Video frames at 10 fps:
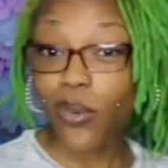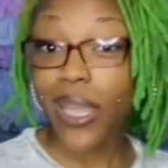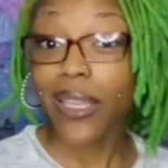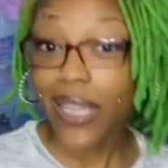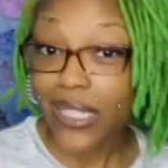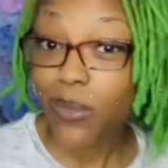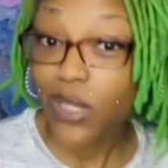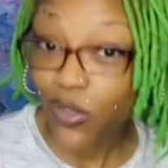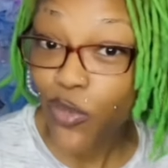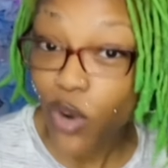And yes, it was
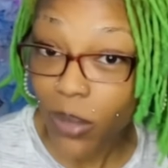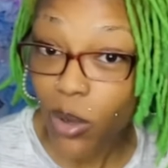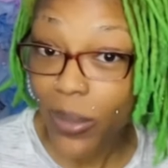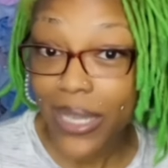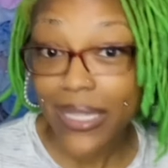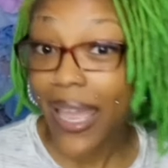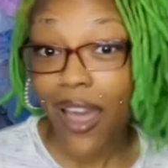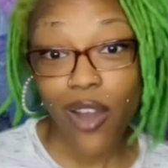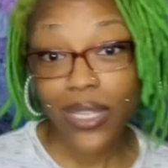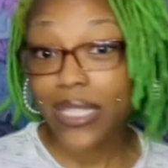affordable because I got
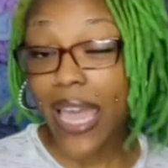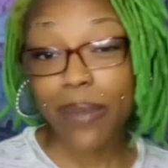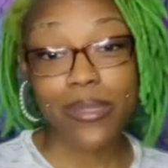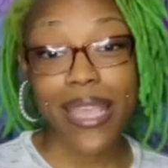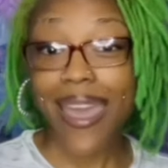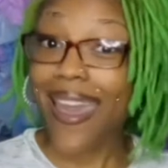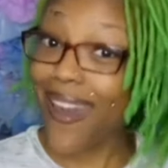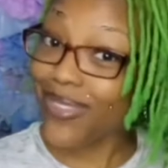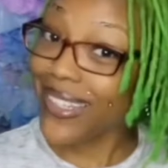all these items out the